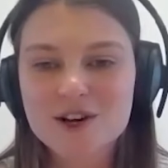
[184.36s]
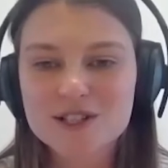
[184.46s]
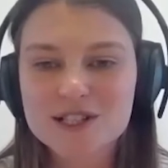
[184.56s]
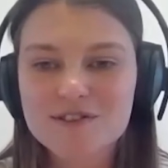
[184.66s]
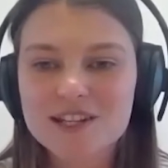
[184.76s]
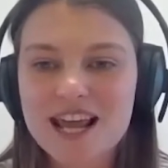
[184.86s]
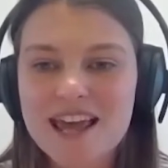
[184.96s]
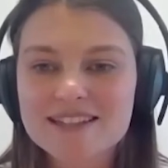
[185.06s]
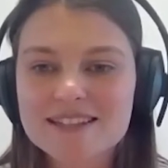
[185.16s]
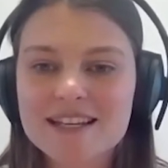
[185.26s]
Dr. Sven
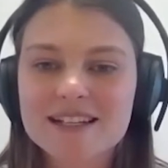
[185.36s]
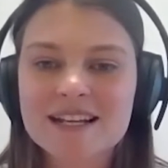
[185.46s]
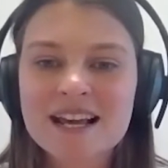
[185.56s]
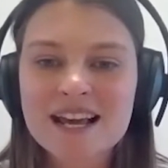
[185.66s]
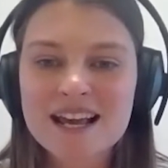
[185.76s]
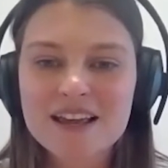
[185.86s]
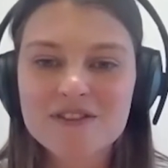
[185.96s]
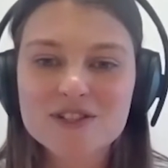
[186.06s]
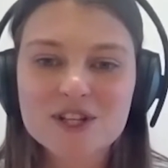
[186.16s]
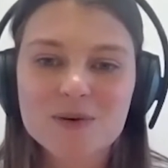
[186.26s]
Hansen in
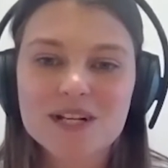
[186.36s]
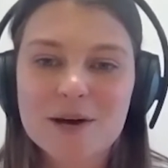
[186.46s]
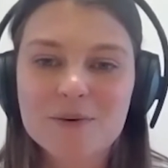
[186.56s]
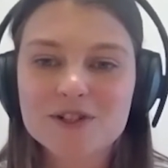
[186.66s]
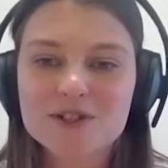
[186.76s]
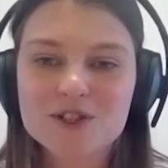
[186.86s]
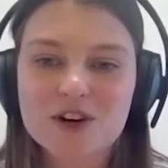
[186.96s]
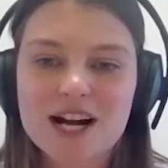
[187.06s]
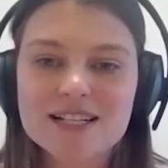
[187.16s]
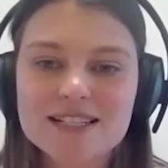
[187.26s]
this Q&A, which is
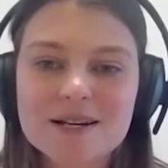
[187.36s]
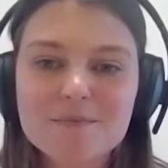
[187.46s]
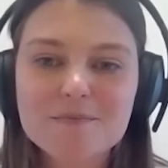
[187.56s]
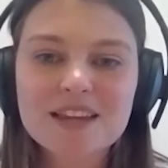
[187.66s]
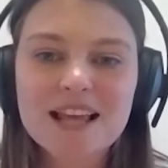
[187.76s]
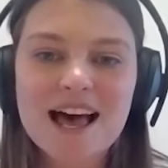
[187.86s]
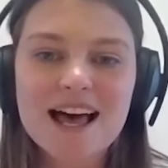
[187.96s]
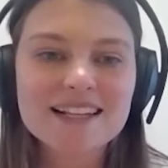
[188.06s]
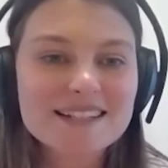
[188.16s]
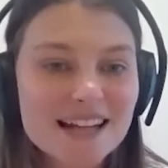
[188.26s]
great.
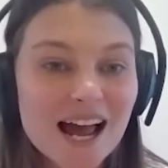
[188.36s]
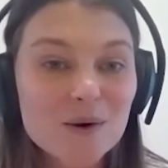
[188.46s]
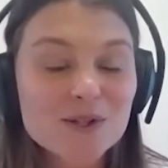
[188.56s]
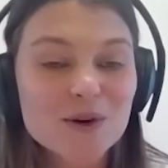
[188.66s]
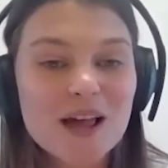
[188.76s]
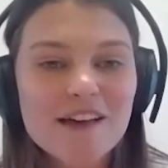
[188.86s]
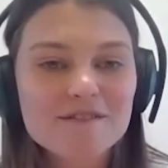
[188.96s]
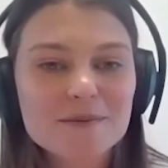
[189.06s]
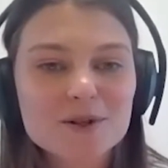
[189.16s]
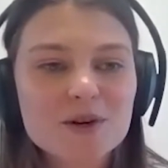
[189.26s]
Liz and I also have
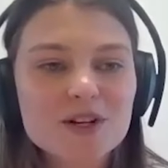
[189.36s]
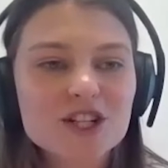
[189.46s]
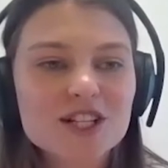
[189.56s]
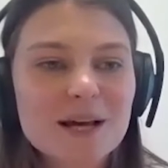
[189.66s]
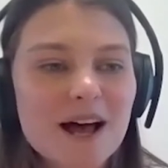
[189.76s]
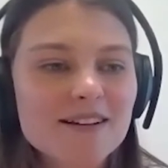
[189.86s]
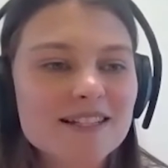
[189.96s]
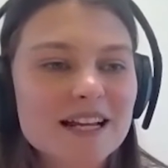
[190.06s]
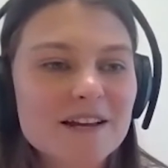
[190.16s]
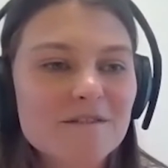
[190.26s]
some questions up our
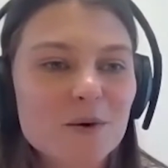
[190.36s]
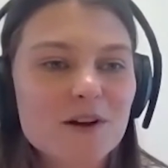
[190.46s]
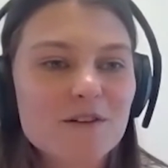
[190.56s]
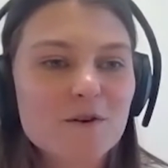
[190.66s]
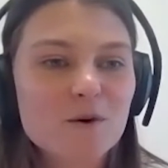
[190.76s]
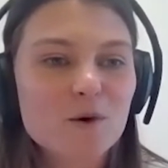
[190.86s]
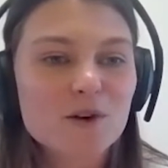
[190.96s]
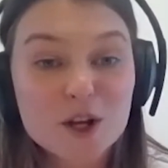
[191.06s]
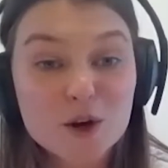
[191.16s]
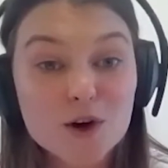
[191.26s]
sleeve that we've
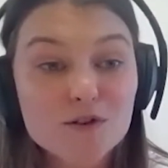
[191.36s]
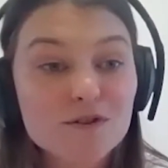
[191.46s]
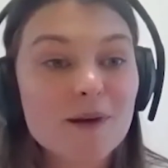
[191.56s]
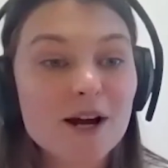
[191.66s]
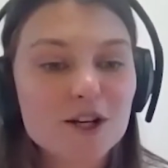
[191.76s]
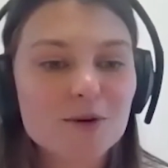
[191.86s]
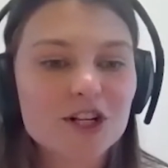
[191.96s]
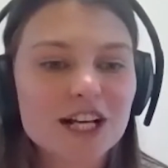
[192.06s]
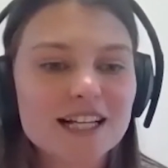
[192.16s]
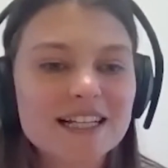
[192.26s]
already heard from our
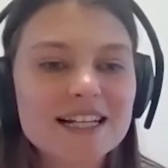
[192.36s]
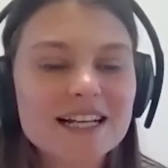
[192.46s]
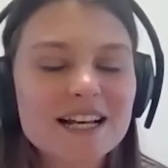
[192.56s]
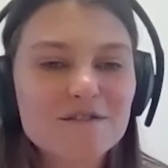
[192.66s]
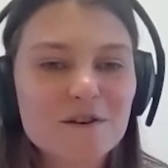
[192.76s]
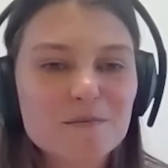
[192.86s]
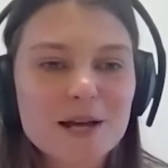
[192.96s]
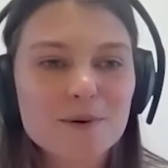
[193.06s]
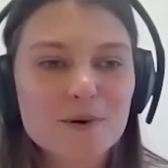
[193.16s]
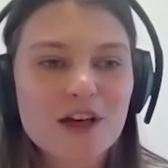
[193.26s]
community, from
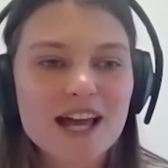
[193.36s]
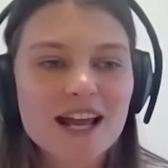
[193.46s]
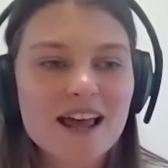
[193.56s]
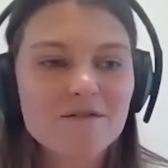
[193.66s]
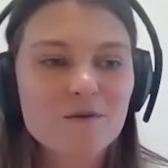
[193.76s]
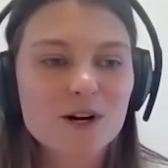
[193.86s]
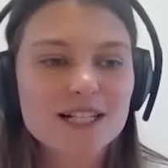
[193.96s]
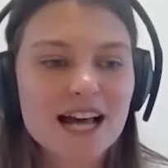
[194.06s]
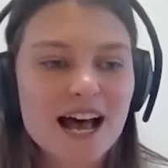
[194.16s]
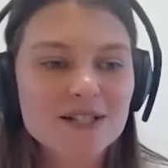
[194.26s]
people that have
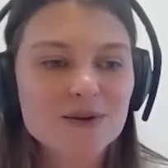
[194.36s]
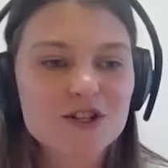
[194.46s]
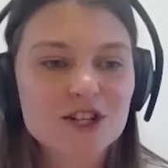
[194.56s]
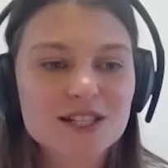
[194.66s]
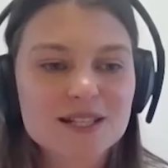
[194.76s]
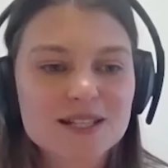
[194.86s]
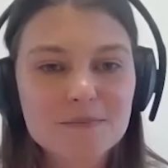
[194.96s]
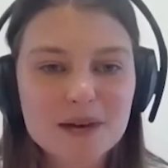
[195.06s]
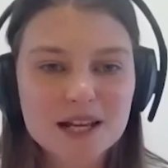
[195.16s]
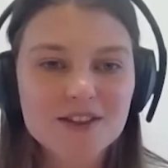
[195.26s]
wanted to ask questions and
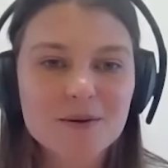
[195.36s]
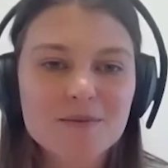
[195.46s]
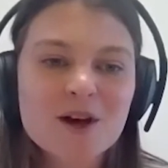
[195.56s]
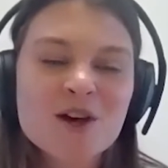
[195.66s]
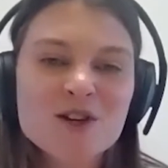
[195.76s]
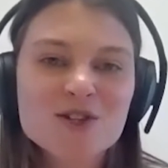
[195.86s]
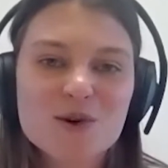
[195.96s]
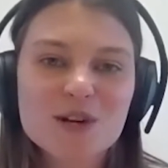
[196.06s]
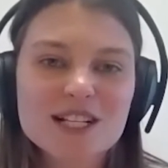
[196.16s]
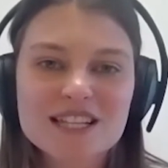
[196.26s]
submitted them
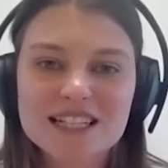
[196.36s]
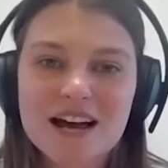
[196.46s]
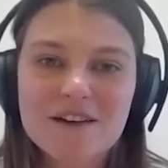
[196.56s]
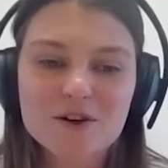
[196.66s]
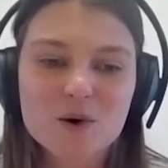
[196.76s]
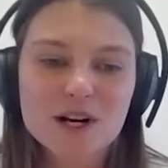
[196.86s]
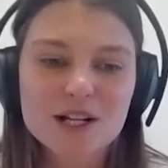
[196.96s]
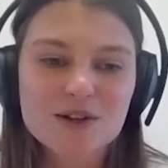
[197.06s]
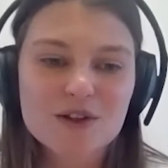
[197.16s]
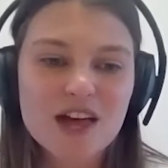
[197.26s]
sooner to the live
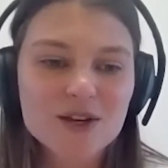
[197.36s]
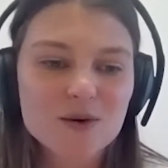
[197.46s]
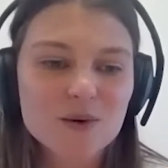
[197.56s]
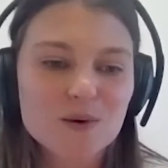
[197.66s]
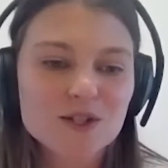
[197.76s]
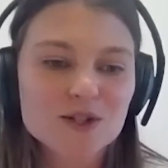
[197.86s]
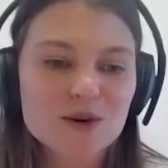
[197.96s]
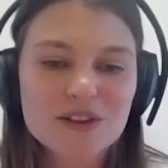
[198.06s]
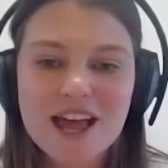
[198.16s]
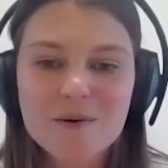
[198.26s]
recording. So thank you all for
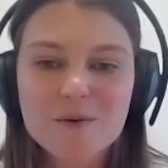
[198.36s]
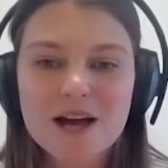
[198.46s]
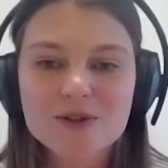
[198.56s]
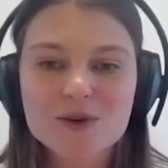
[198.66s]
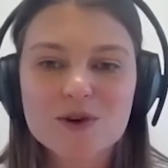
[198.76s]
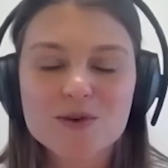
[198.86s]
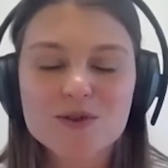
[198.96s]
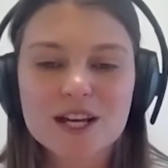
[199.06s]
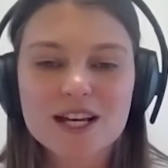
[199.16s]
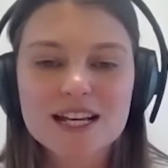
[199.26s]
doing that, and we'll make sure
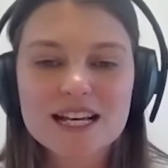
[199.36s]
those are